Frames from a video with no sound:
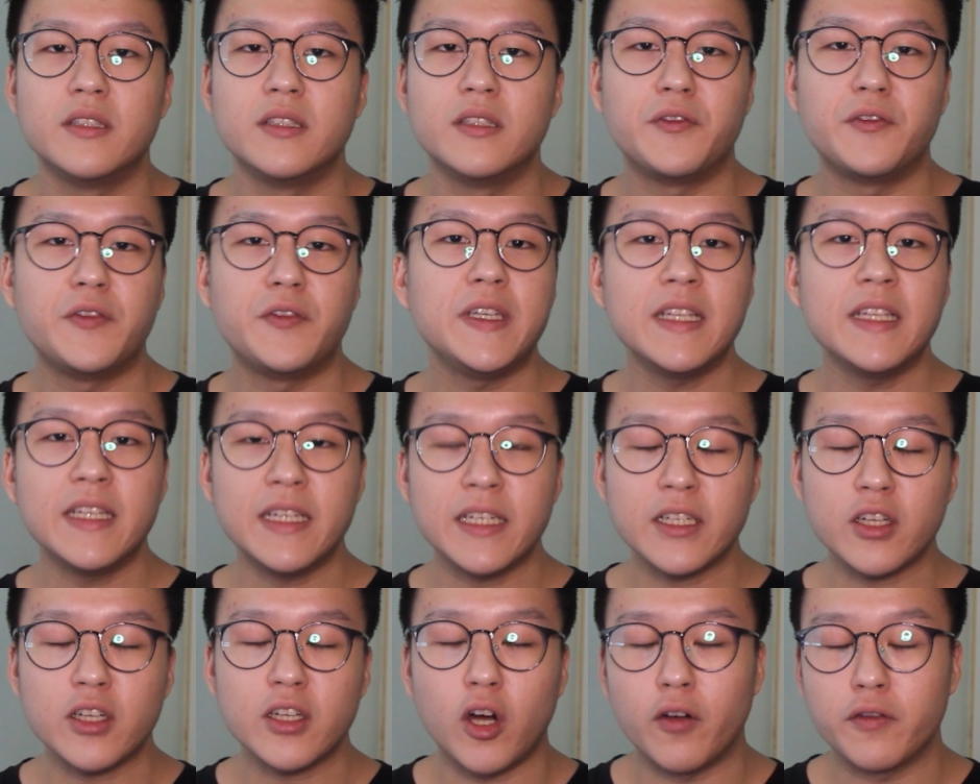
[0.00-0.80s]
The
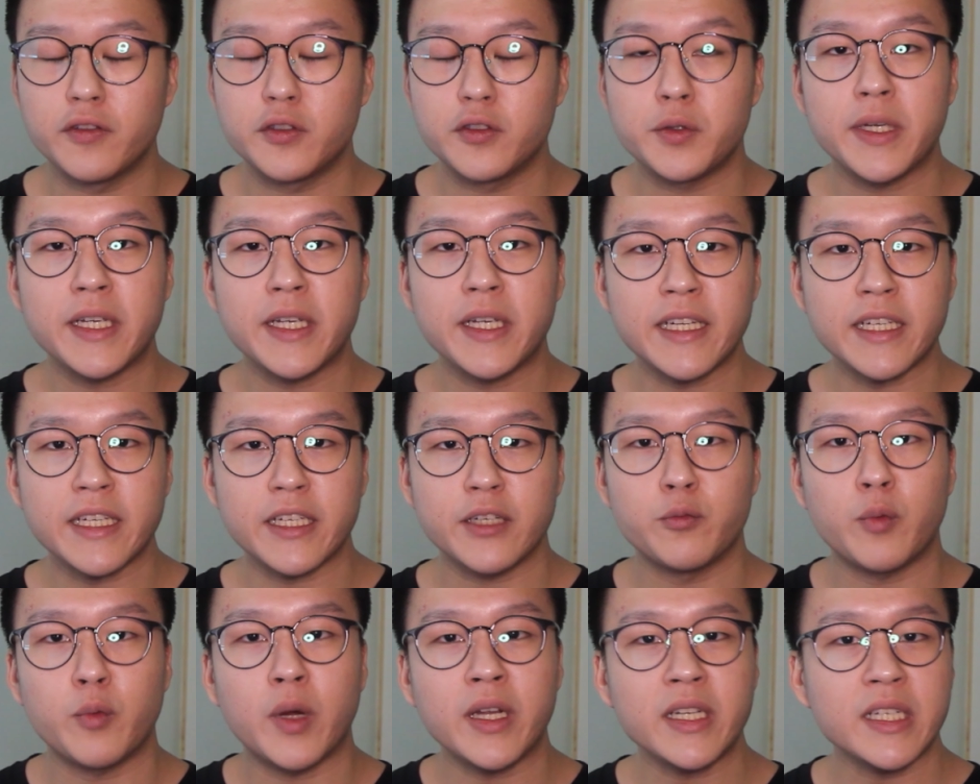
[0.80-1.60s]
feeling of swinging
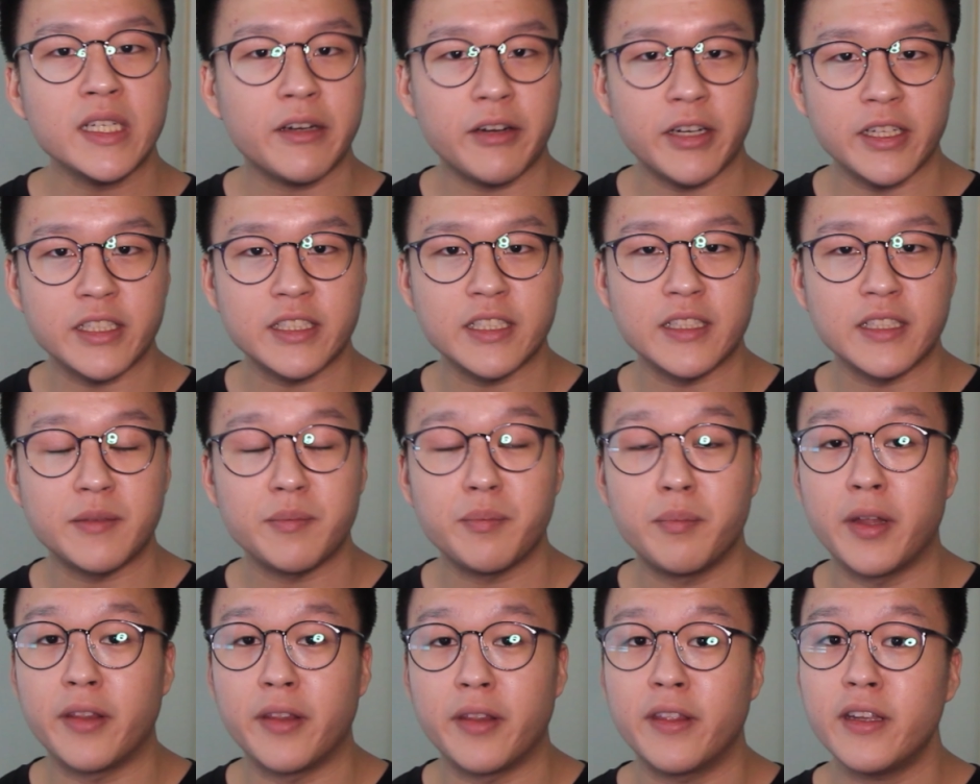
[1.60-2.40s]
in one
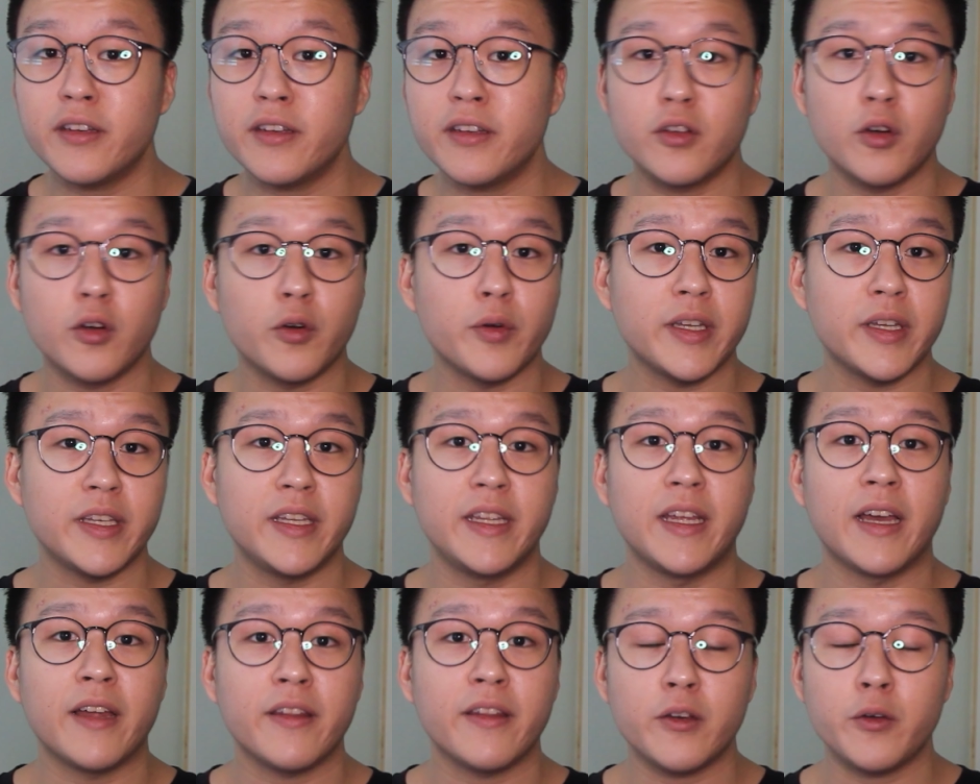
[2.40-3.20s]
direction but then going
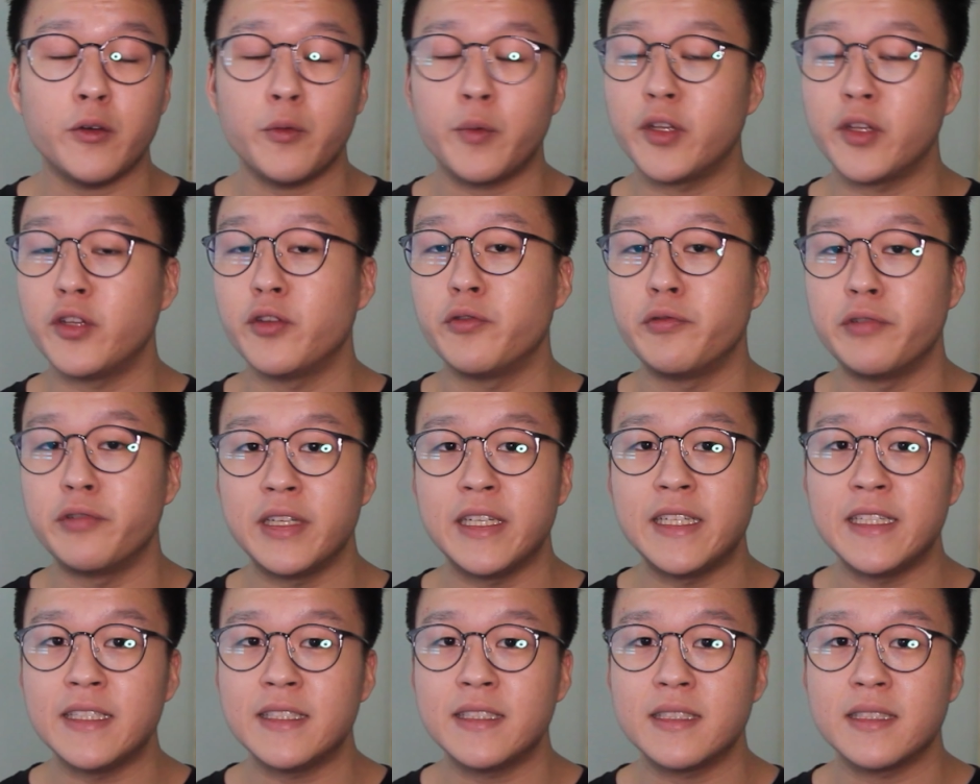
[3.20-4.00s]
the other when you
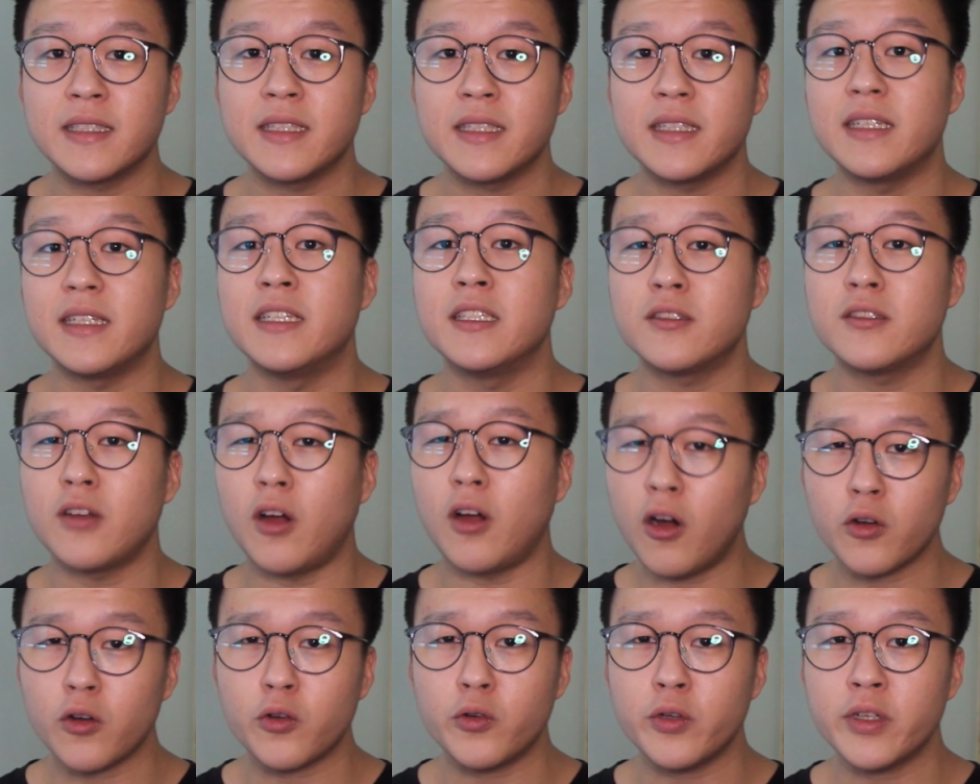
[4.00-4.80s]
release is
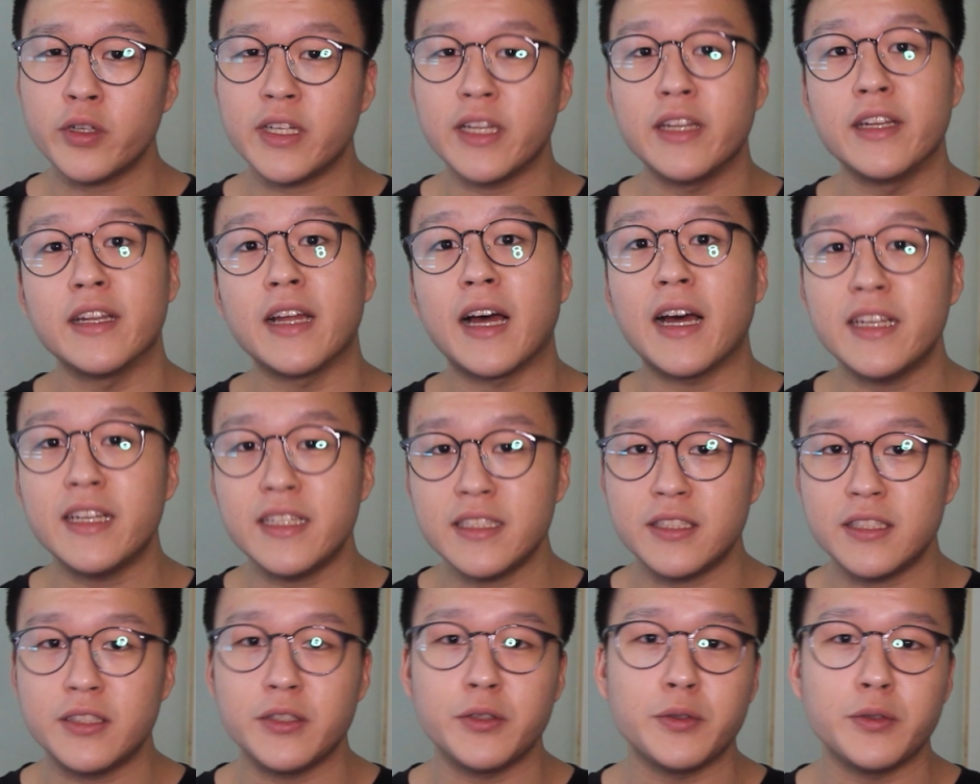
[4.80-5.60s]
awkward and
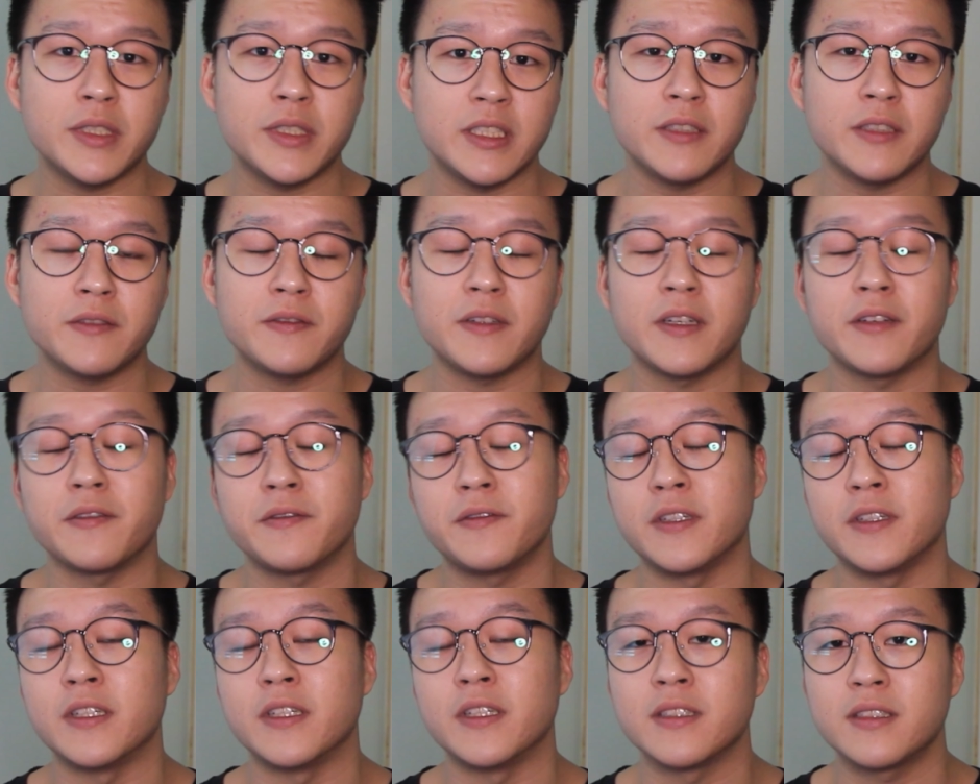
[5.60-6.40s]
unintuitive at
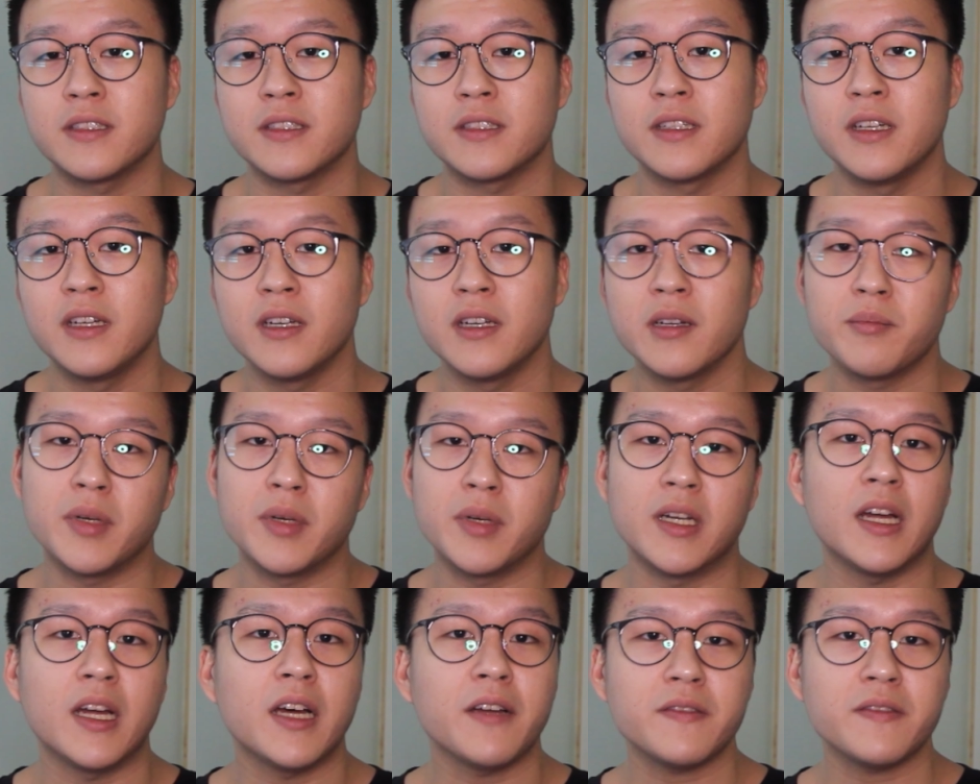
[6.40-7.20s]
first,
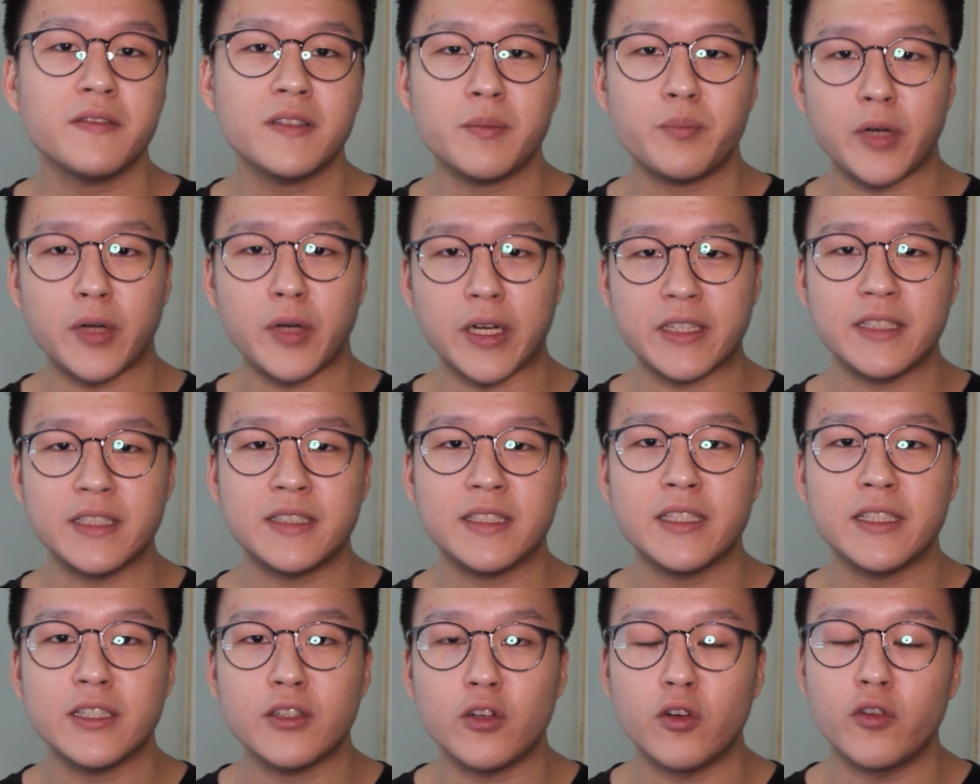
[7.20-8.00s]
but after
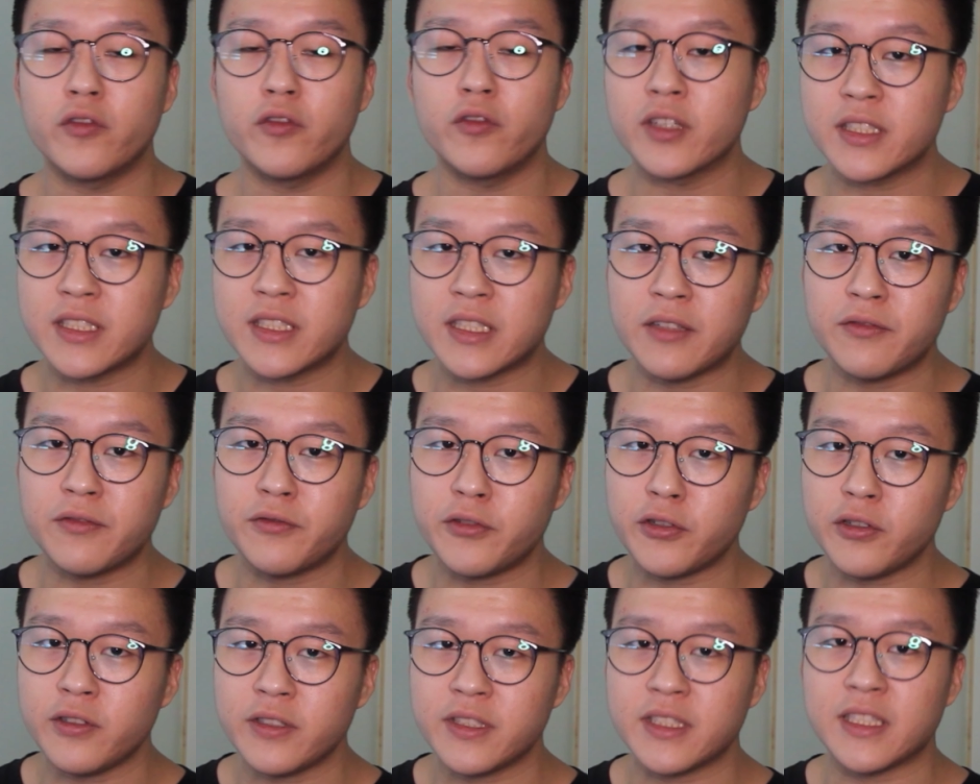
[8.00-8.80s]
practicing over
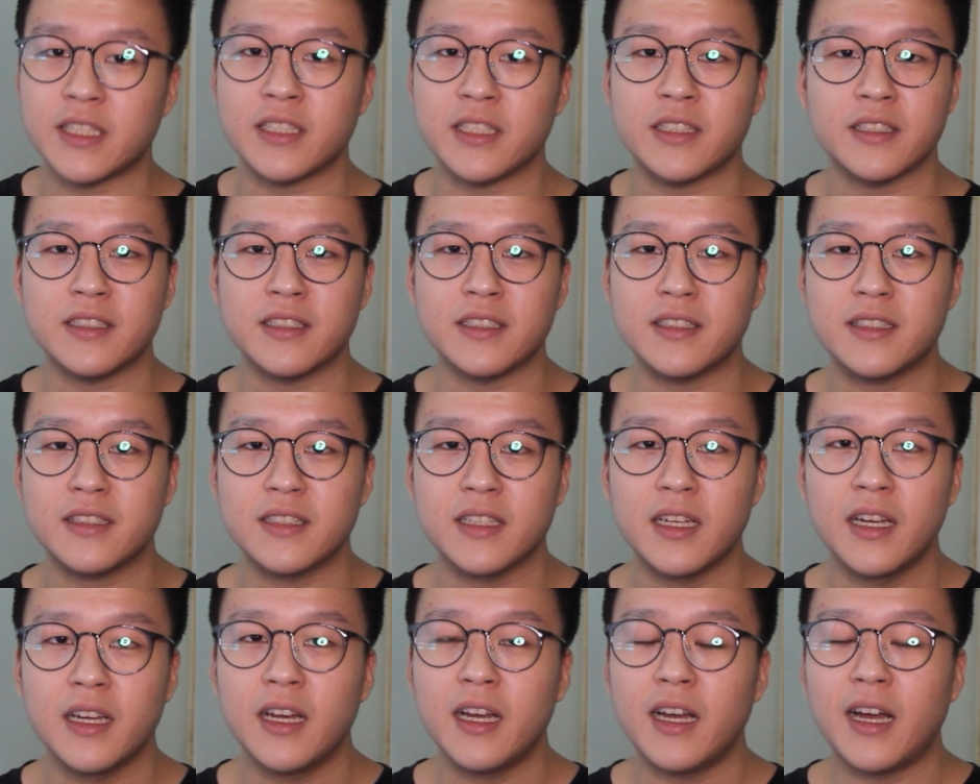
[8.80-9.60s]
several sessions,